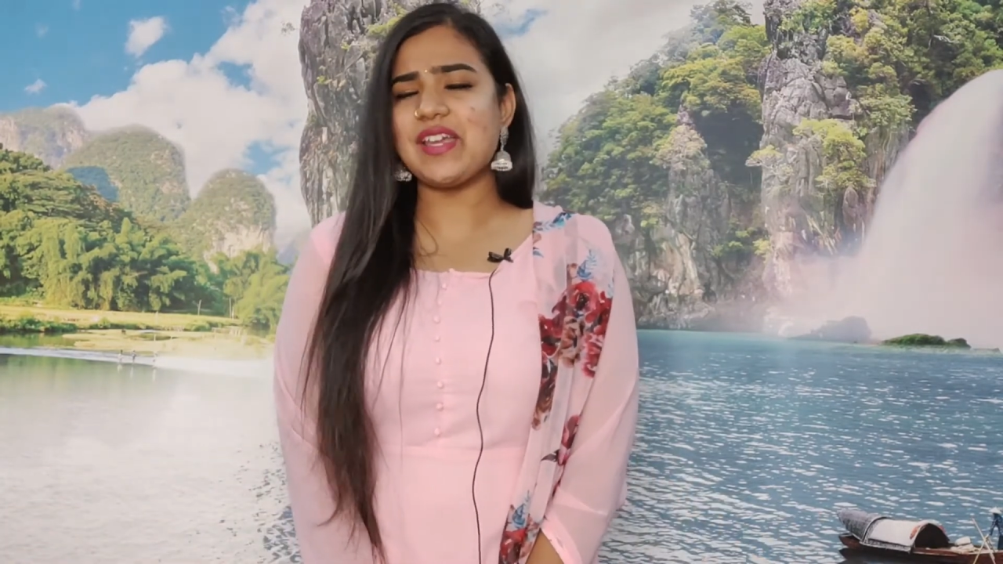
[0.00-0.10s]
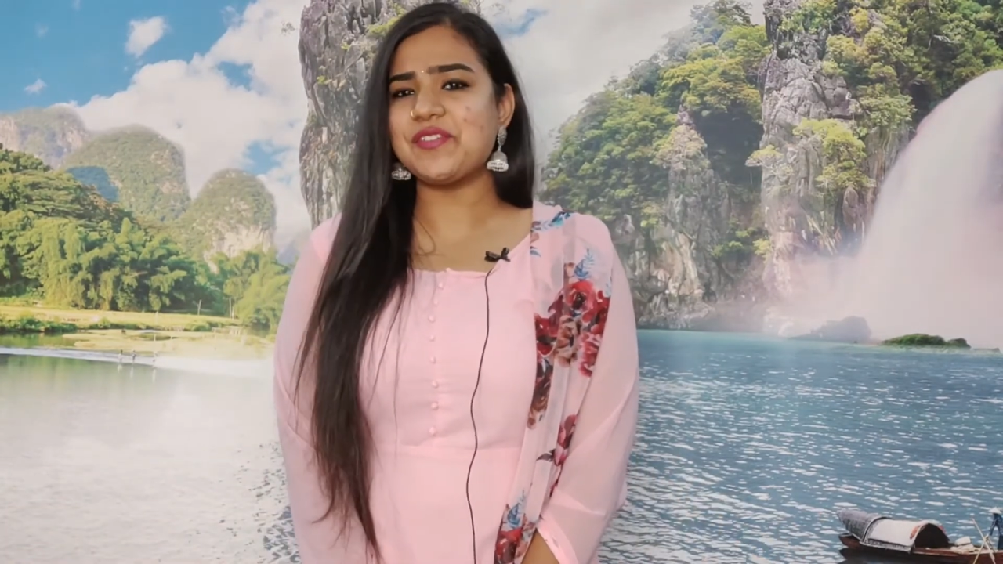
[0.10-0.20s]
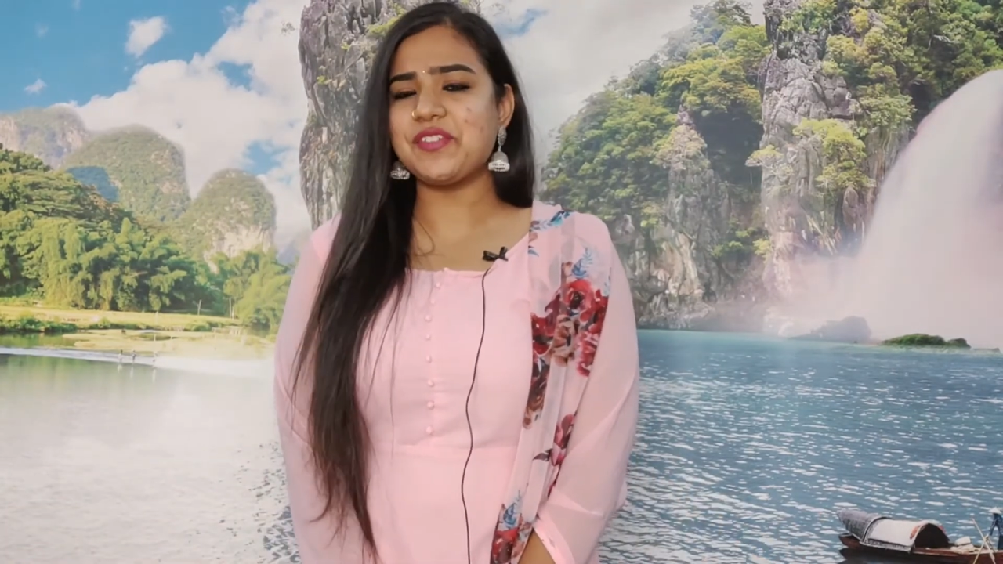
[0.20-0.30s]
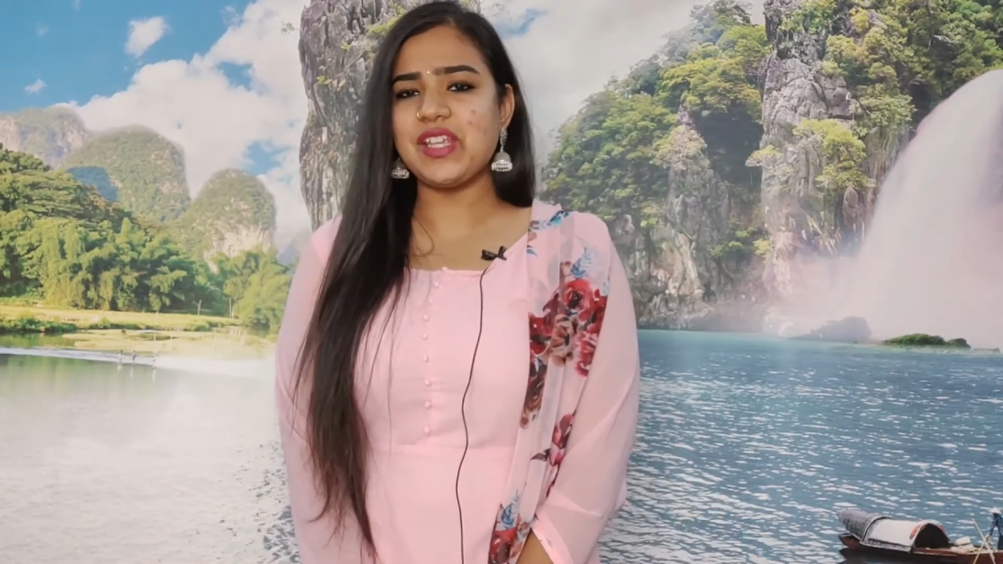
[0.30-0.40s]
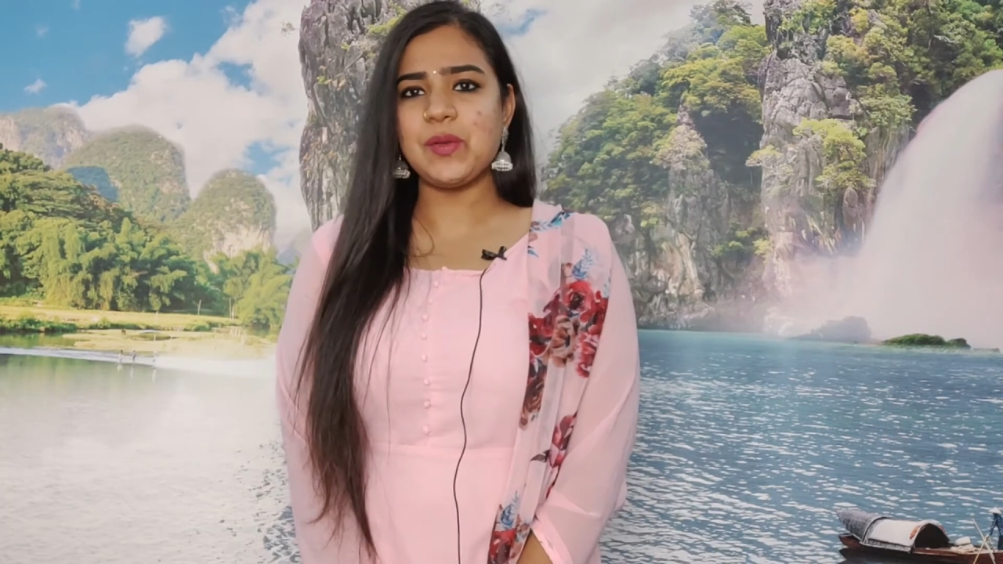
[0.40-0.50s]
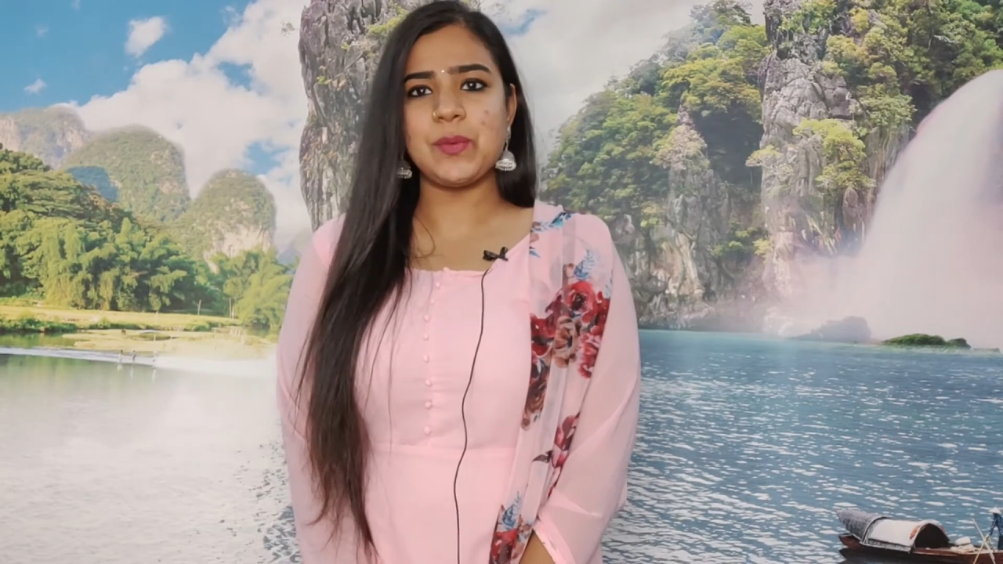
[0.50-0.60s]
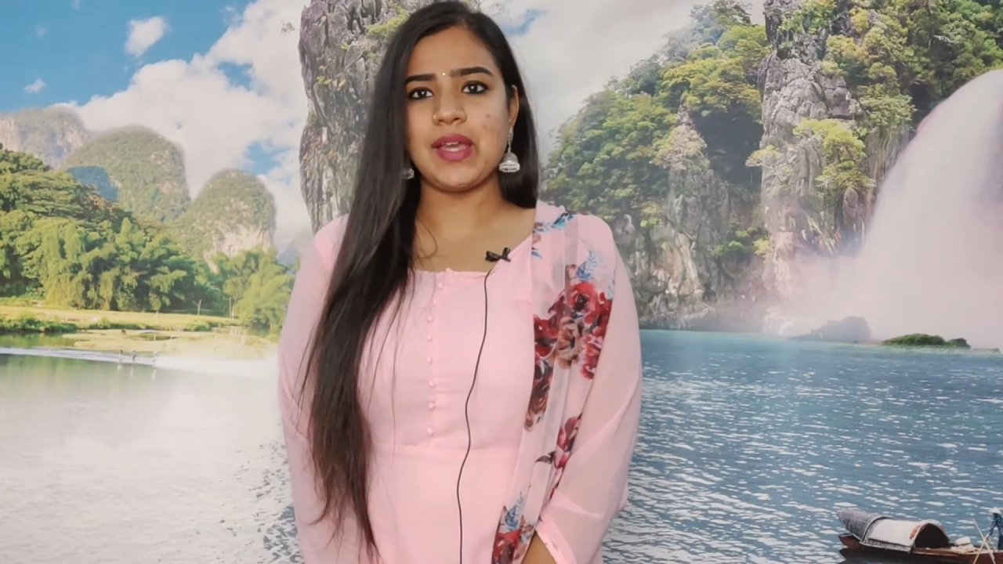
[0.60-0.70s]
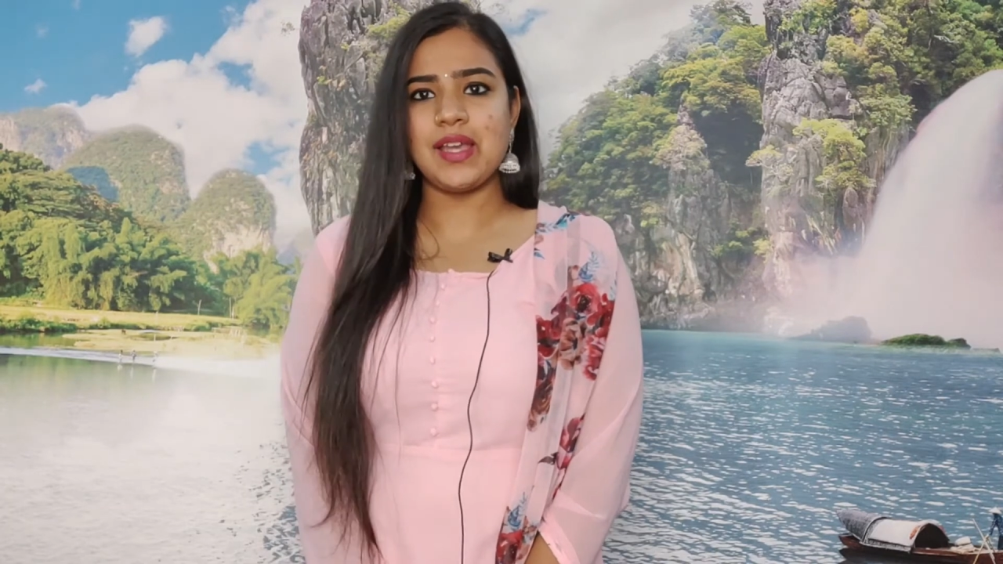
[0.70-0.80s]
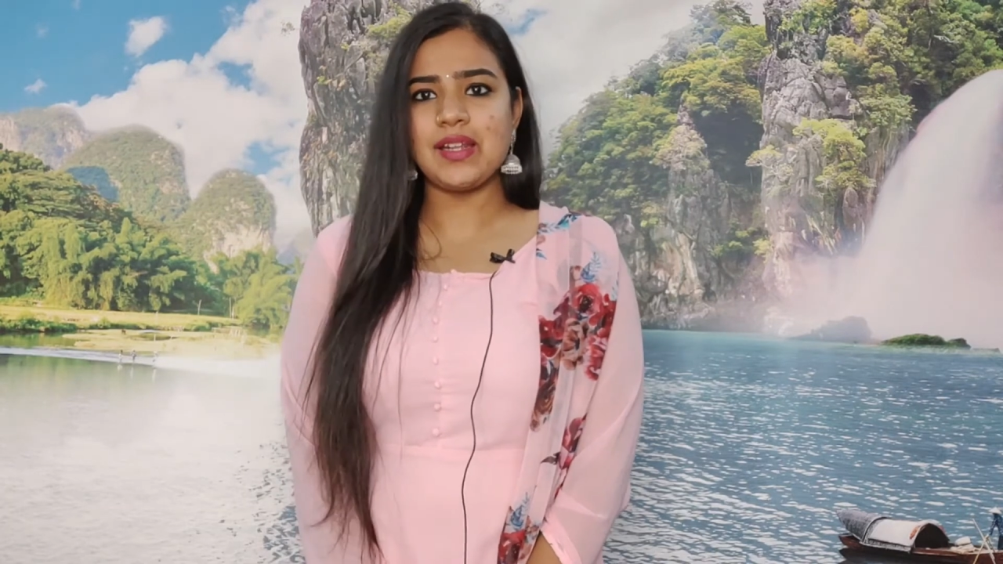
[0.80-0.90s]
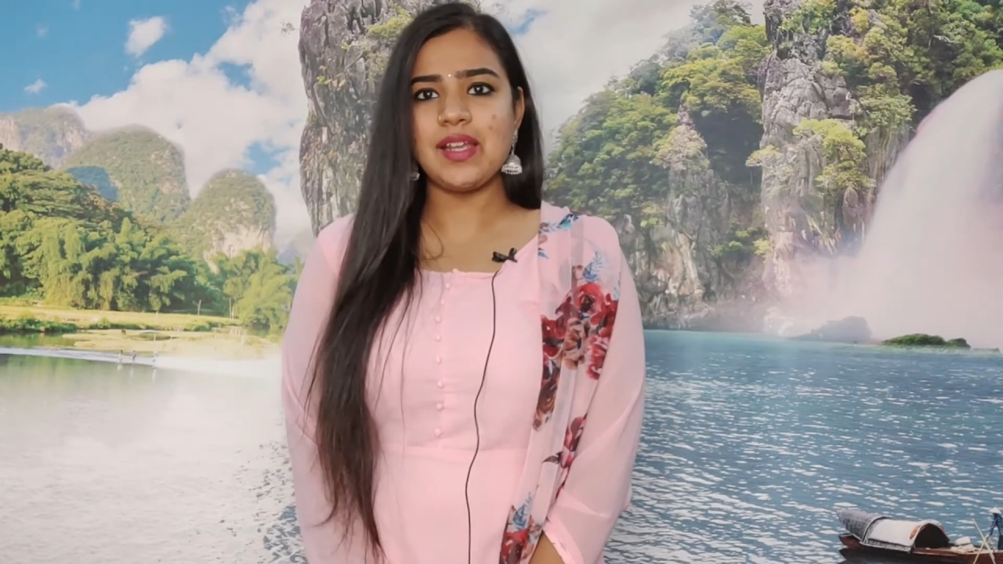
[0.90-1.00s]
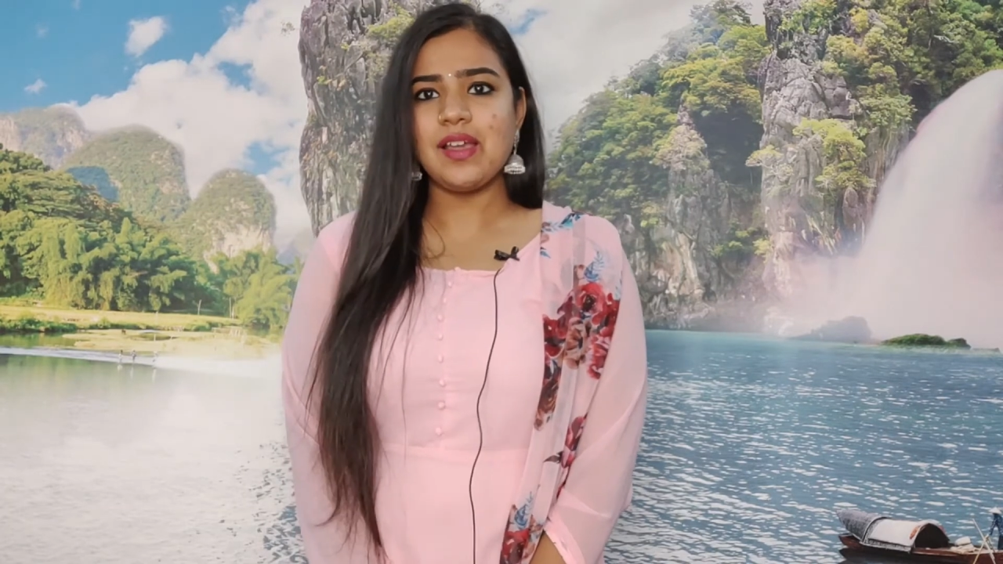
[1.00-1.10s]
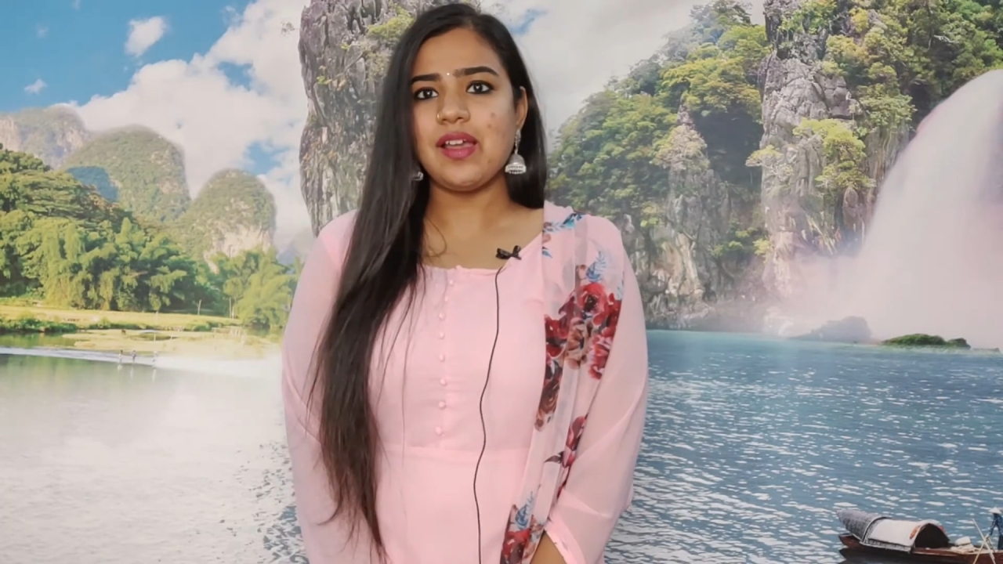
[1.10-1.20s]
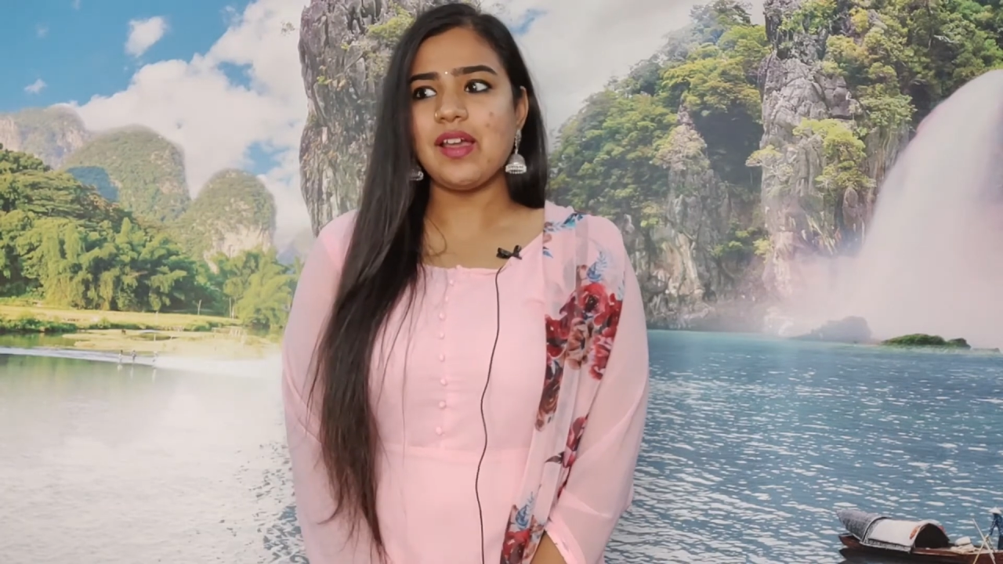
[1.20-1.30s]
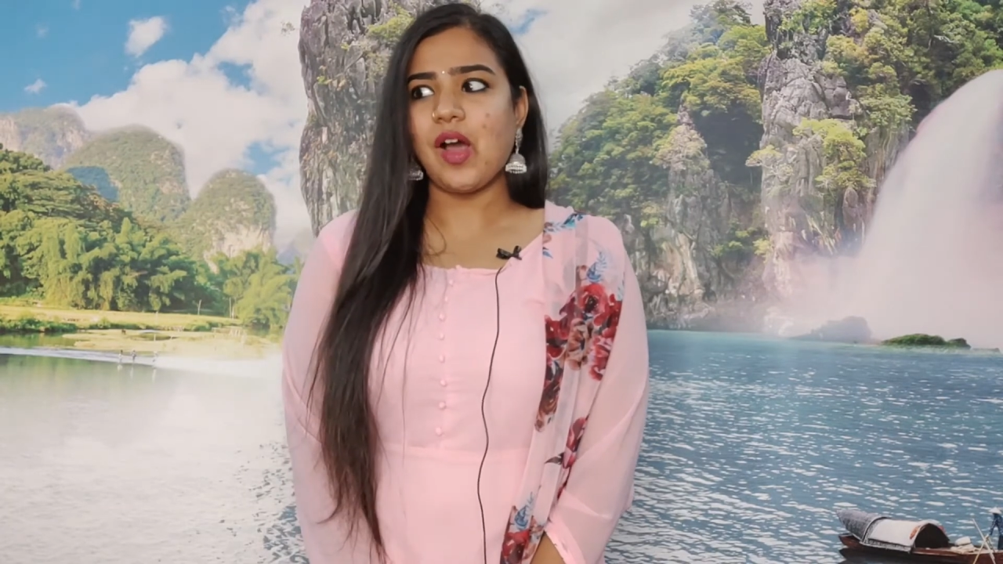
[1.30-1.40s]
everywhere.